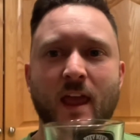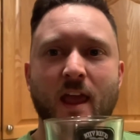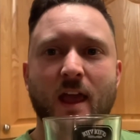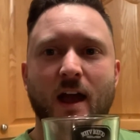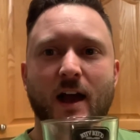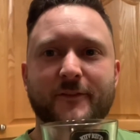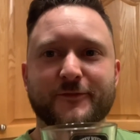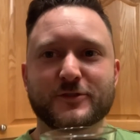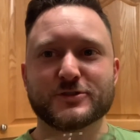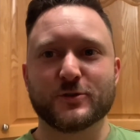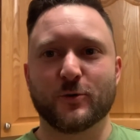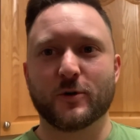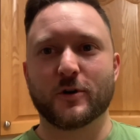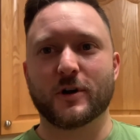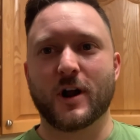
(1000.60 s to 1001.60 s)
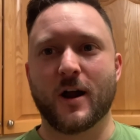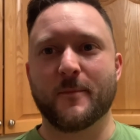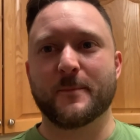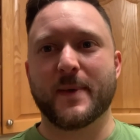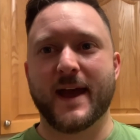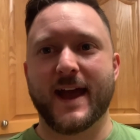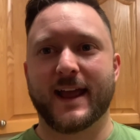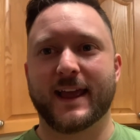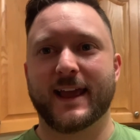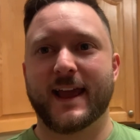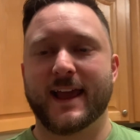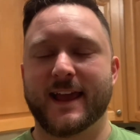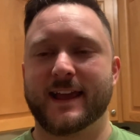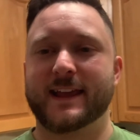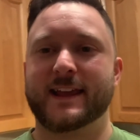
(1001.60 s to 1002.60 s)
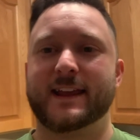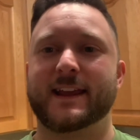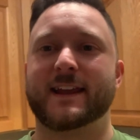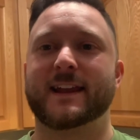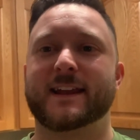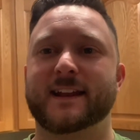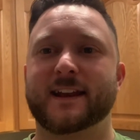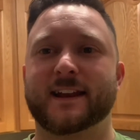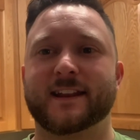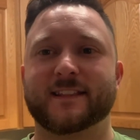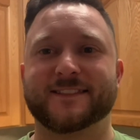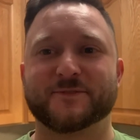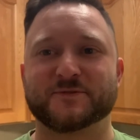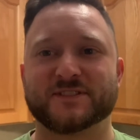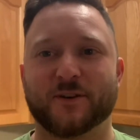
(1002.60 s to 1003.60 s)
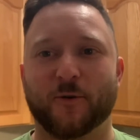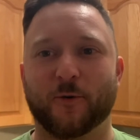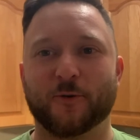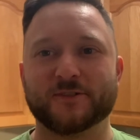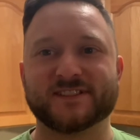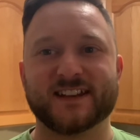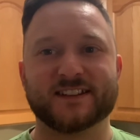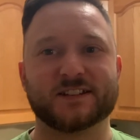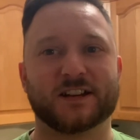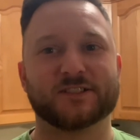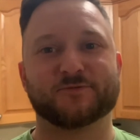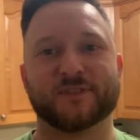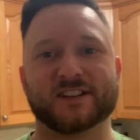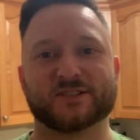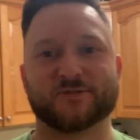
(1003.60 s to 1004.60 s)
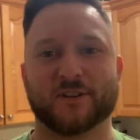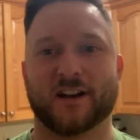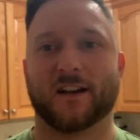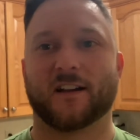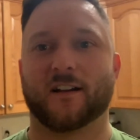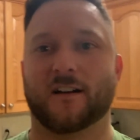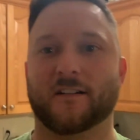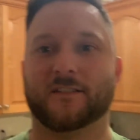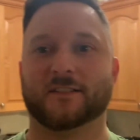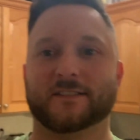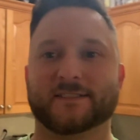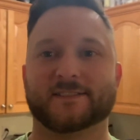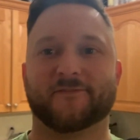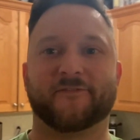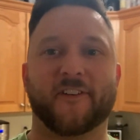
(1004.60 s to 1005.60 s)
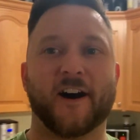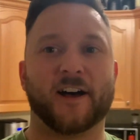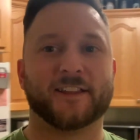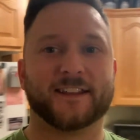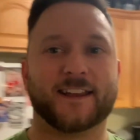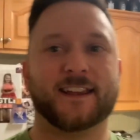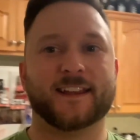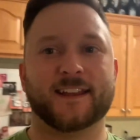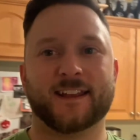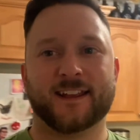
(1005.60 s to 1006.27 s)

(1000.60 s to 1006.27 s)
I first ordered harp back in, there was an old St. John's restaurant called Folly,